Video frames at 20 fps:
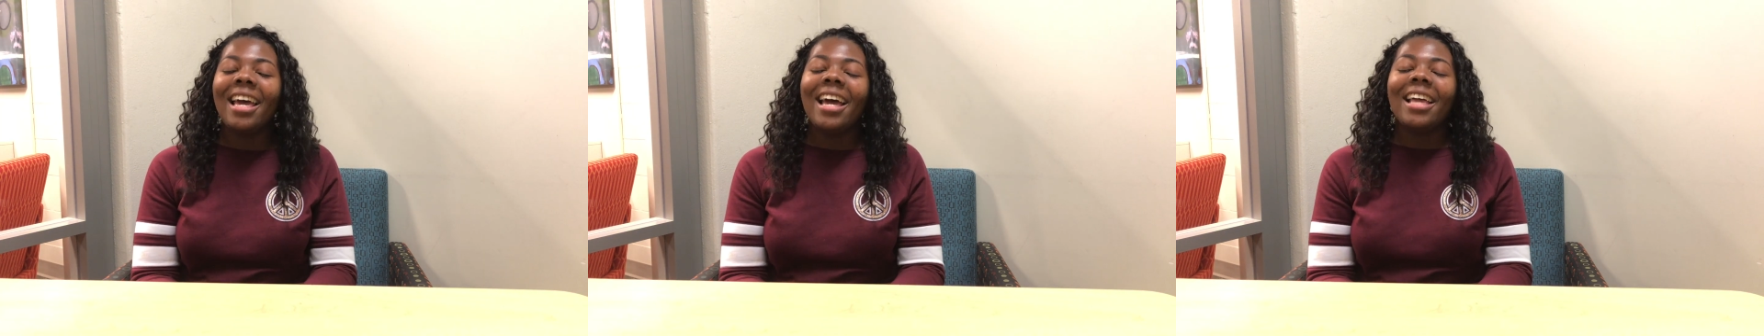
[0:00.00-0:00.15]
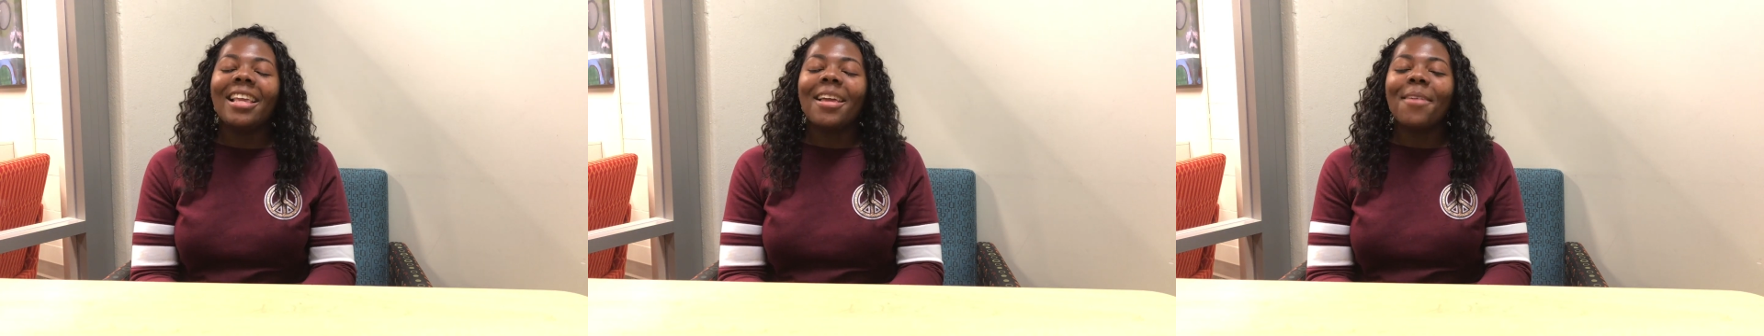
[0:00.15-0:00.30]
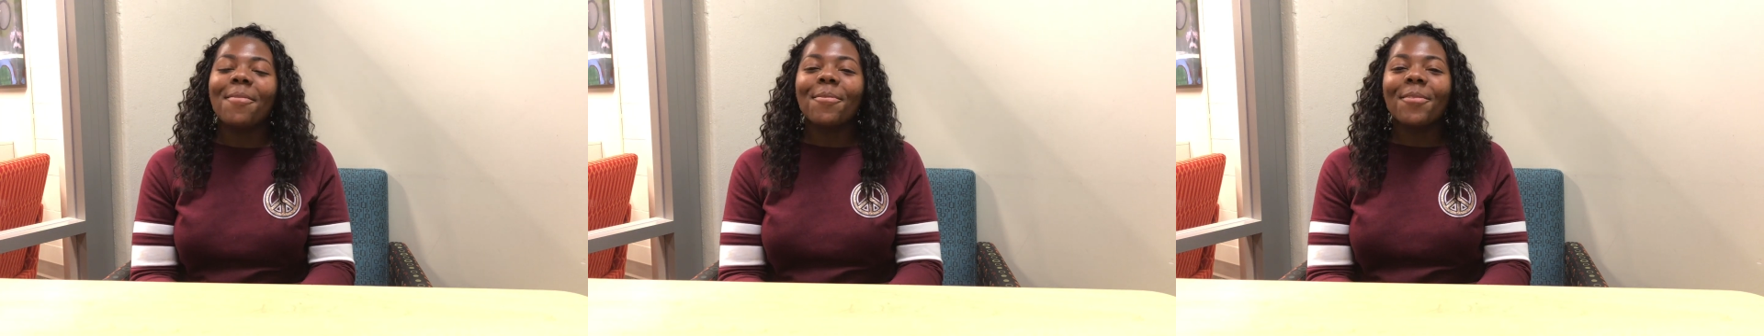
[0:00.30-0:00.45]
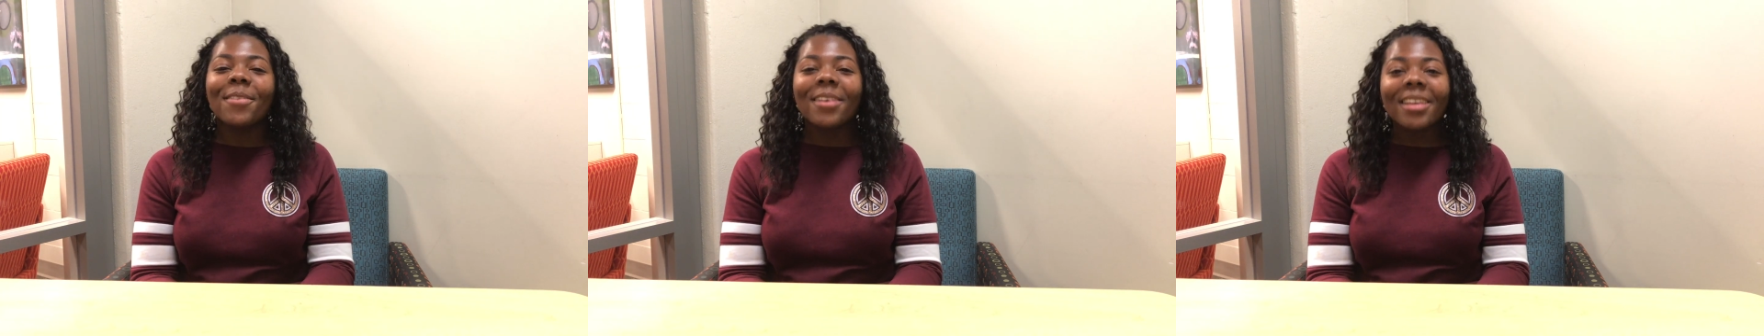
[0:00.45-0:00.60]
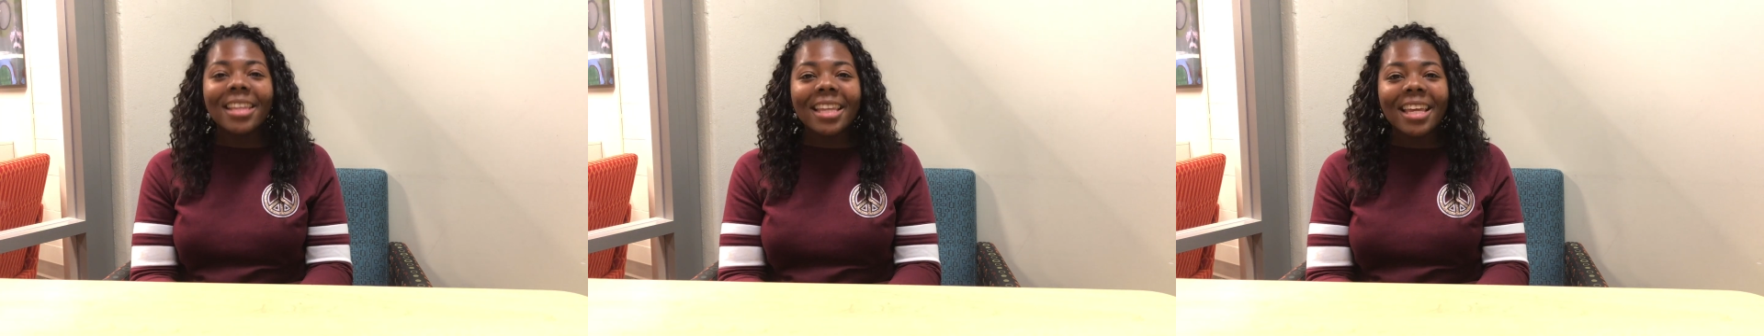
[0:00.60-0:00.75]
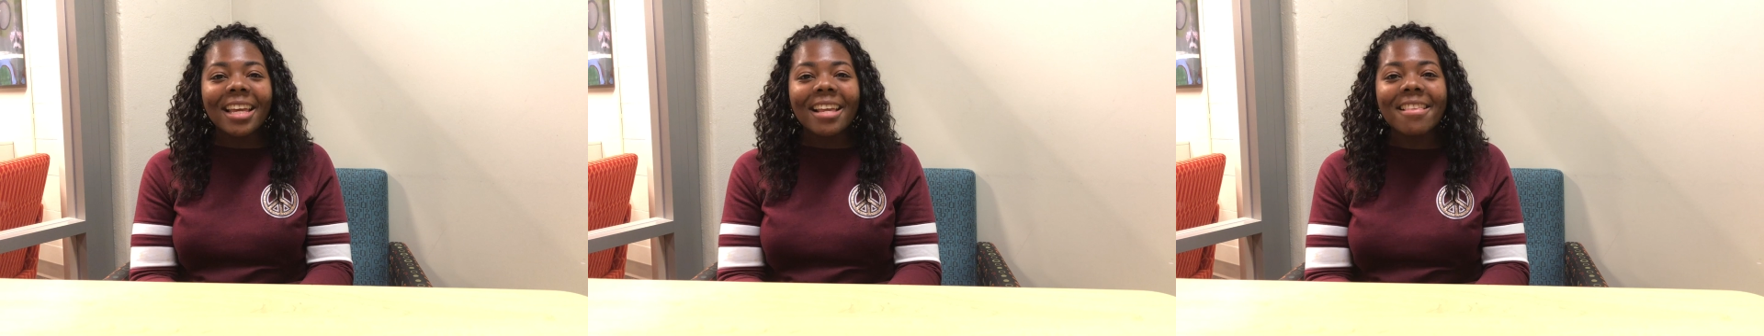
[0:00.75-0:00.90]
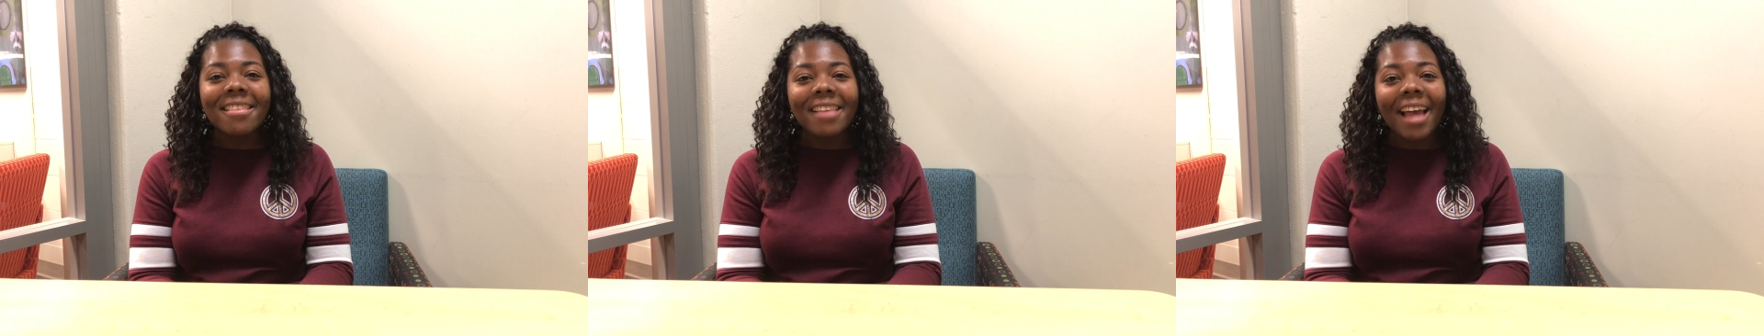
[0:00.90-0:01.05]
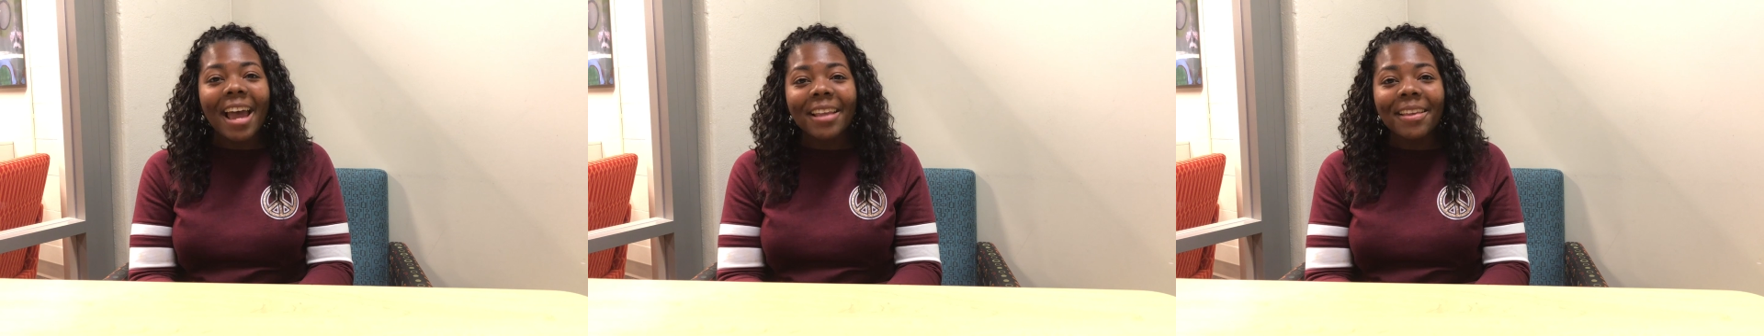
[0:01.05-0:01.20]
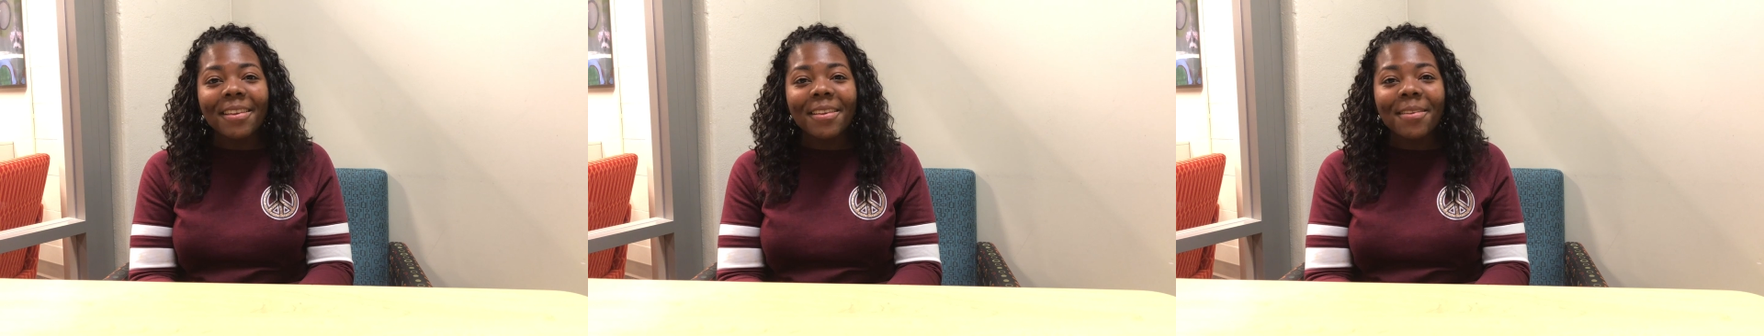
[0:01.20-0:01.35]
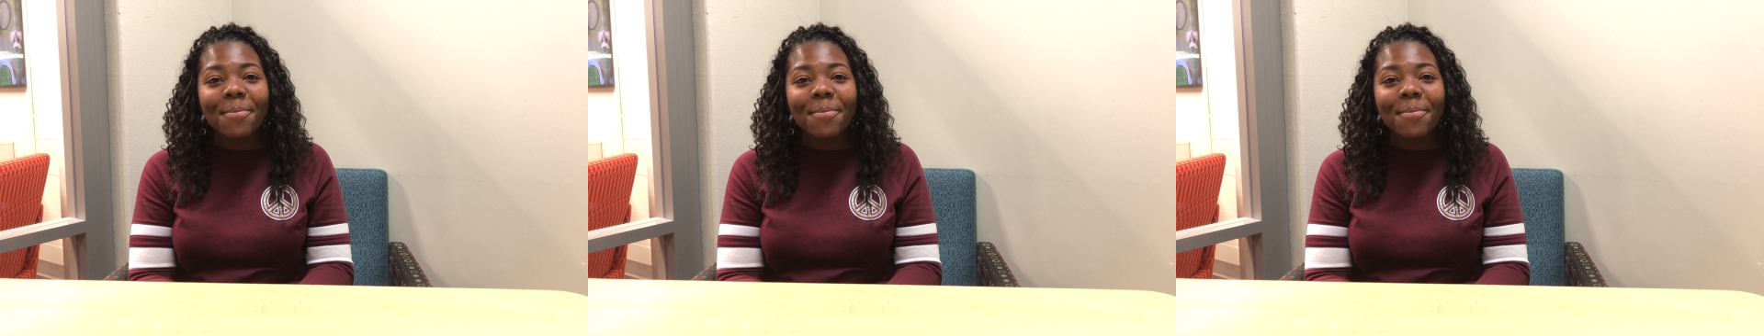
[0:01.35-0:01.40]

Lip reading: And I'm really excited